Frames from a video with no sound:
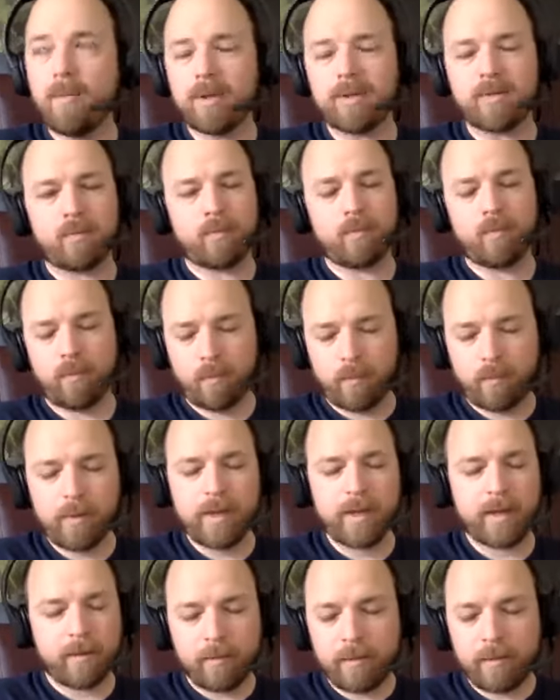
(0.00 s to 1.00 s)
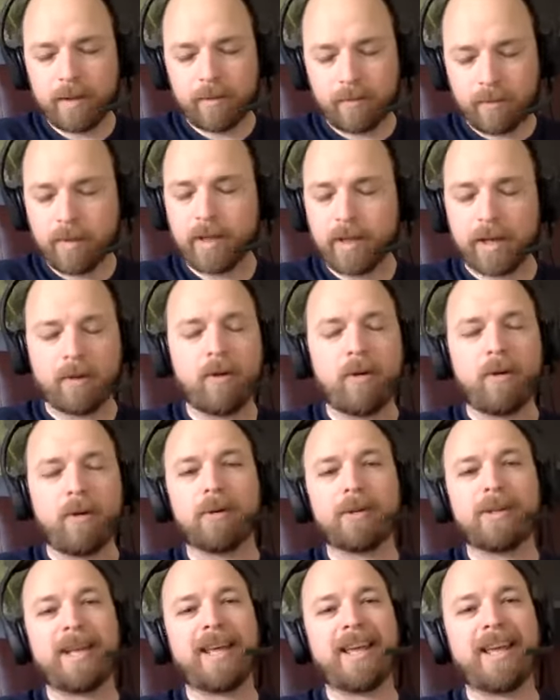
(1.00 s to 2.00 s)
was really, really, really
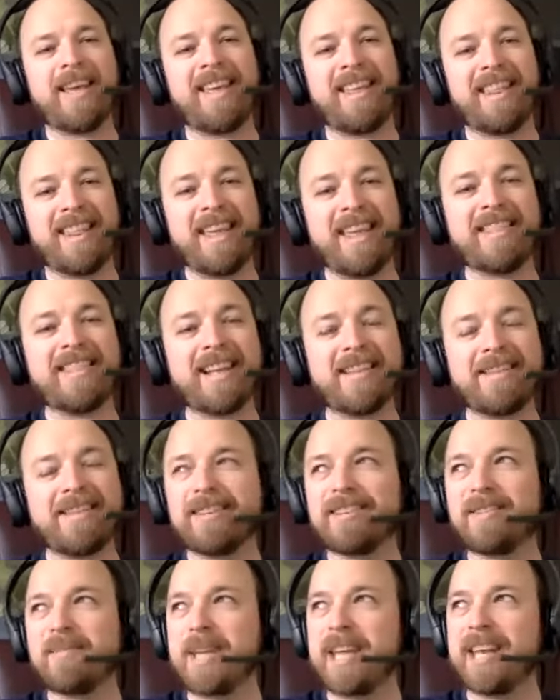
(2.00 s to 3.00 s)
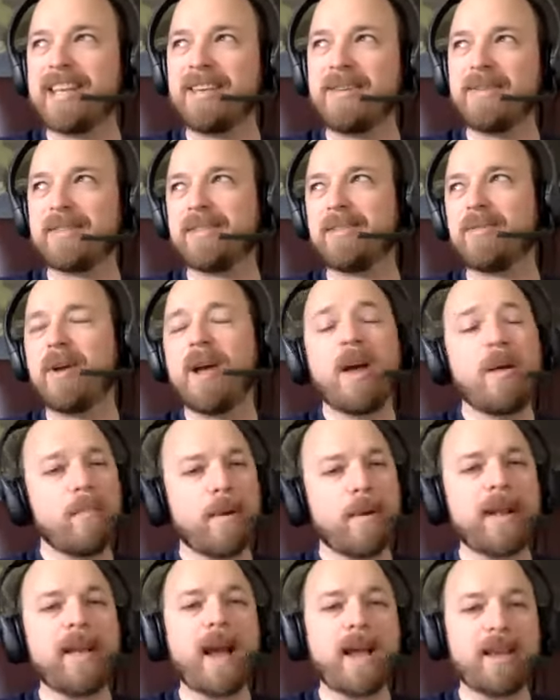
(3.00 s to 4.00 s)
cold, and that took some getting used to,
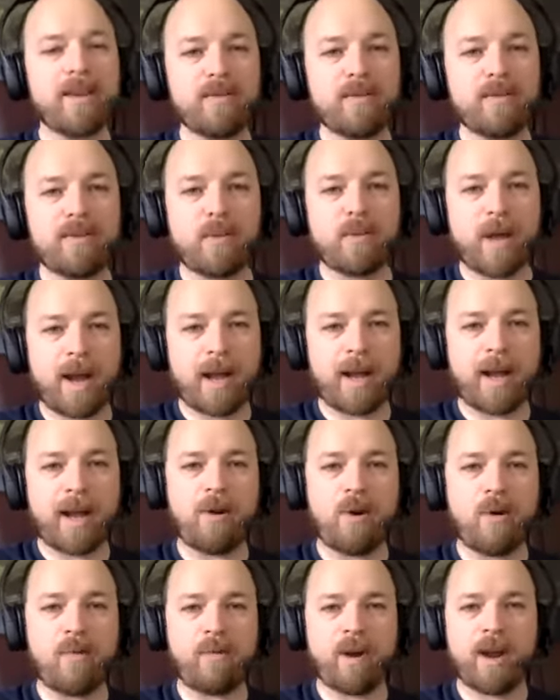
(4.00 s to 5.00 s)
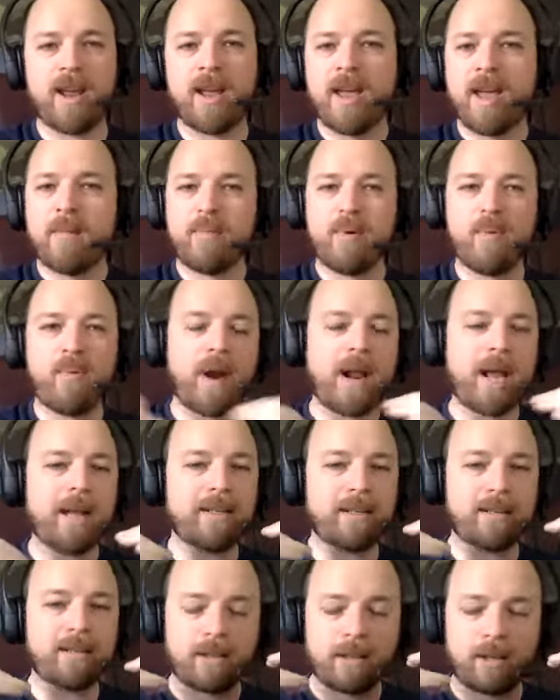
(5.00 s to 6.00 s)
but I got used to it and I got over it. But what I
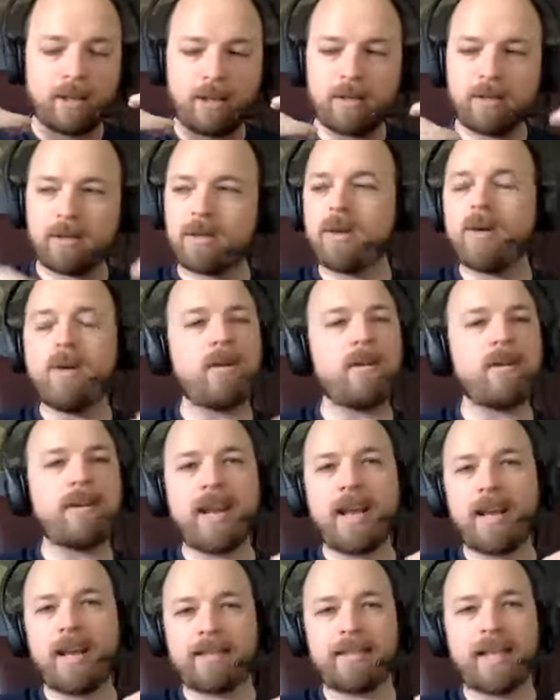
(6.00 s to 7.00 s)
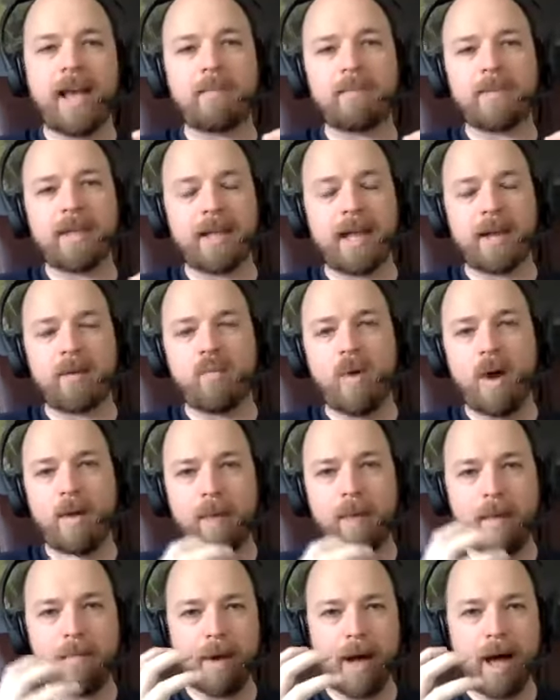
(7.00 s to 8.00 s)
just couldn't accept, and like
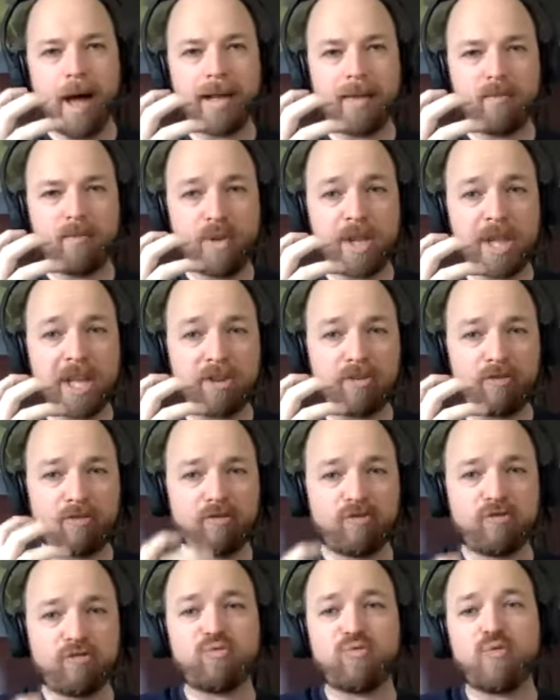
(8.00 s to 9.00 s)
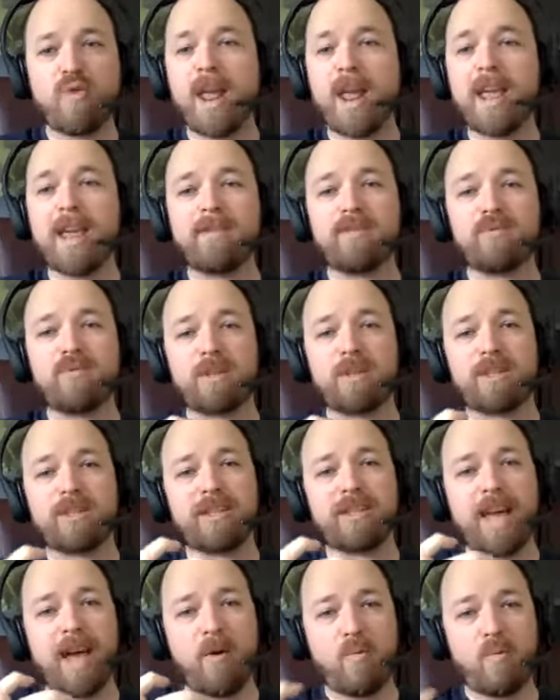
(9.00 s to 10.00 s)
what my body really craved, was
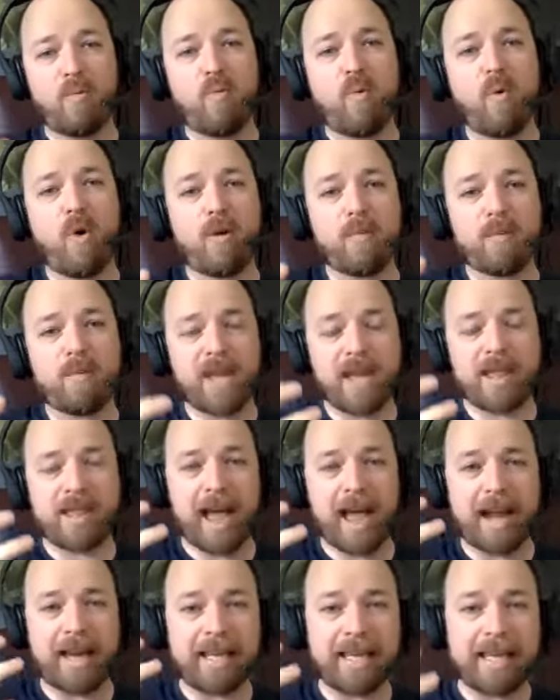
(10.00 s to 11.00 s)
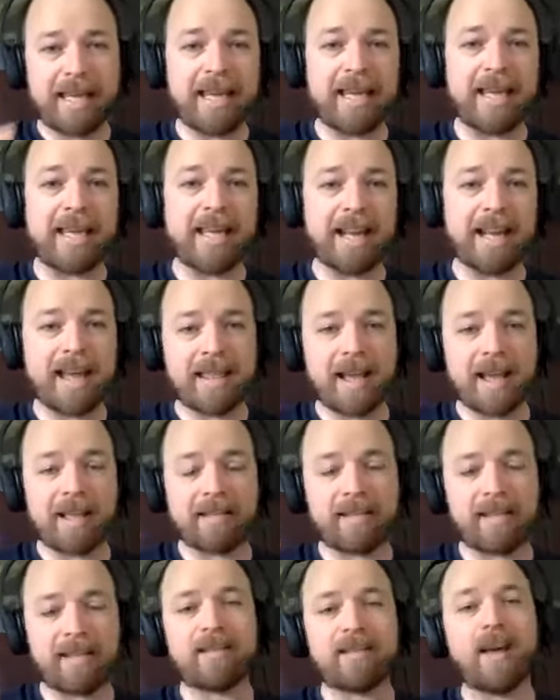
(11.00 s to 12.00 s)
just that warmth and that heat and
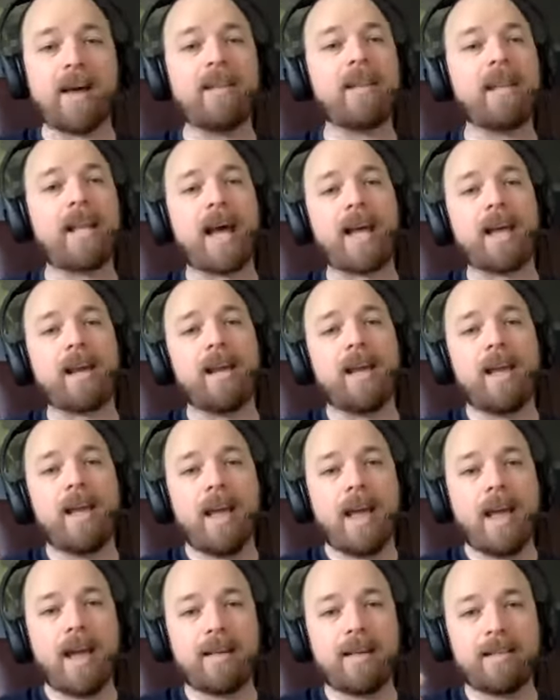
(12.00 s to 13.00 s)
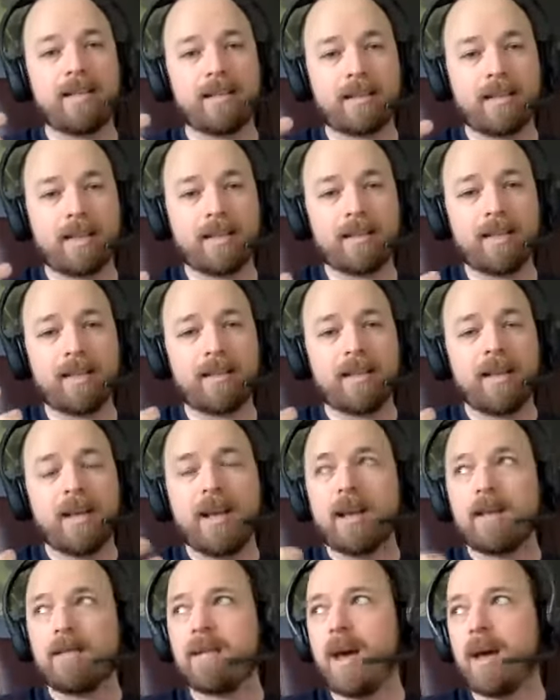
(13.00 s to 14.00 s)
that sunlight. And just because it's
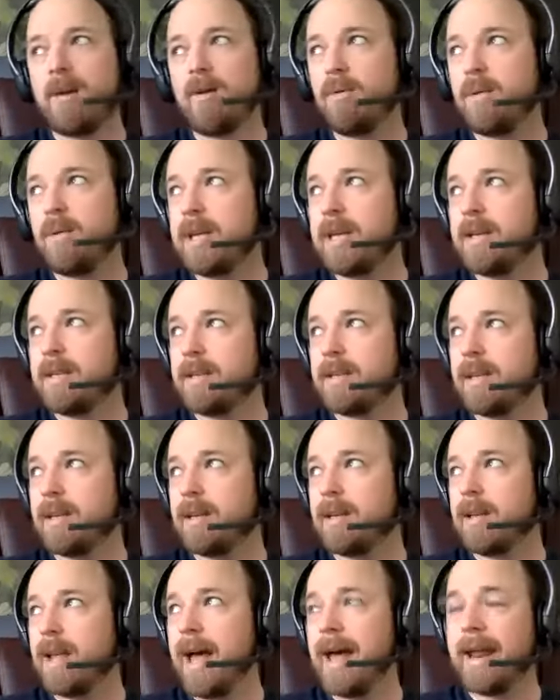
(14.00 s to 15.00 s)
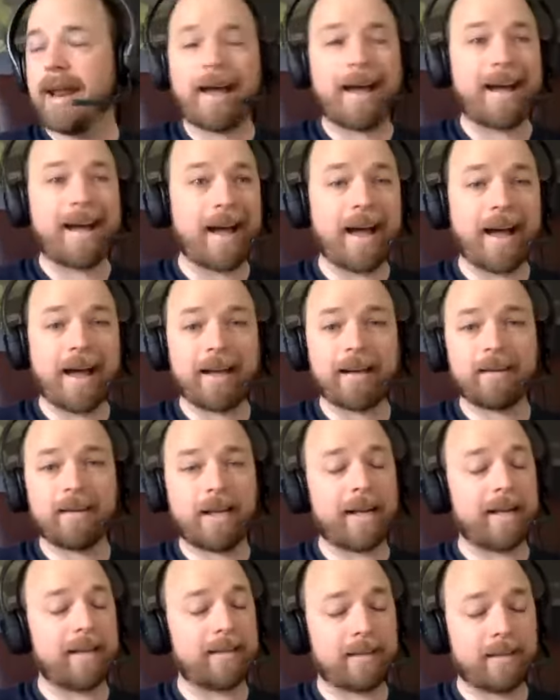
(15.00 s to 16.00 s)
not only is it not hot,
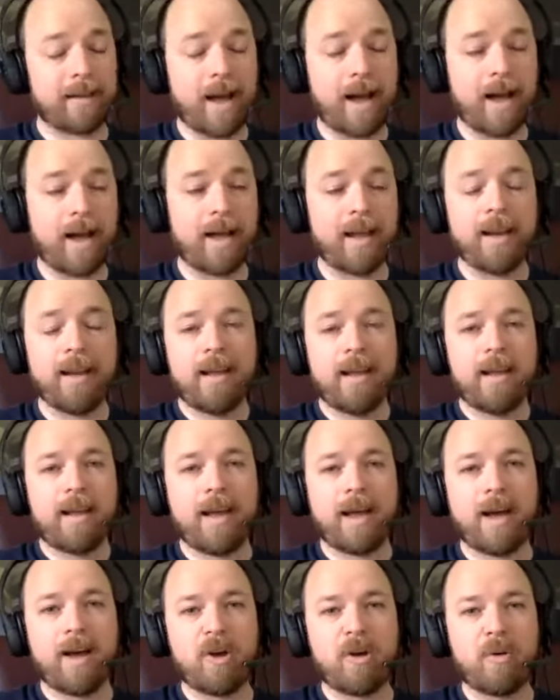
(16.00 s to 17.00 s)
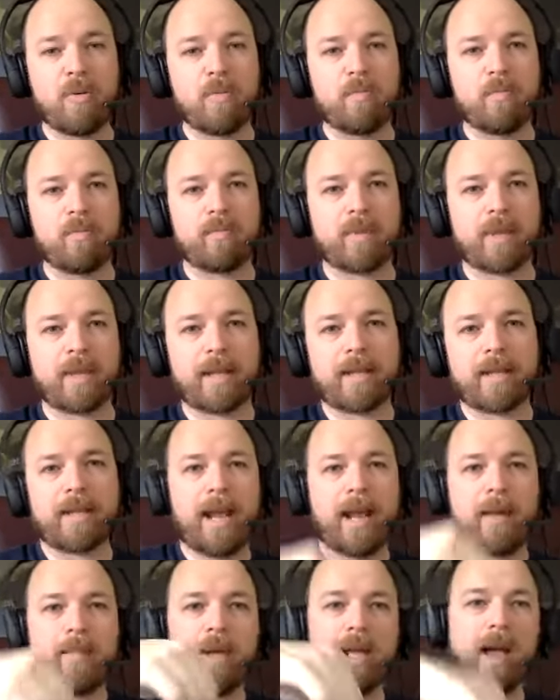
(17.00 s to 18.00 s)
and it's not like
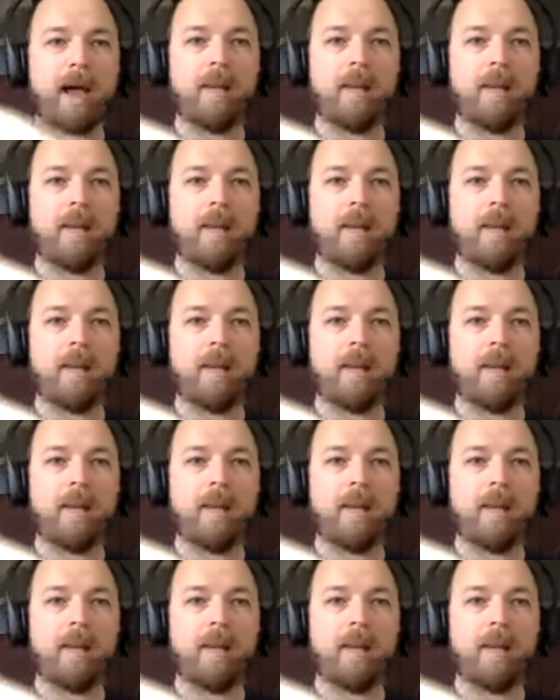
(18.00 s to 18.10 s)
today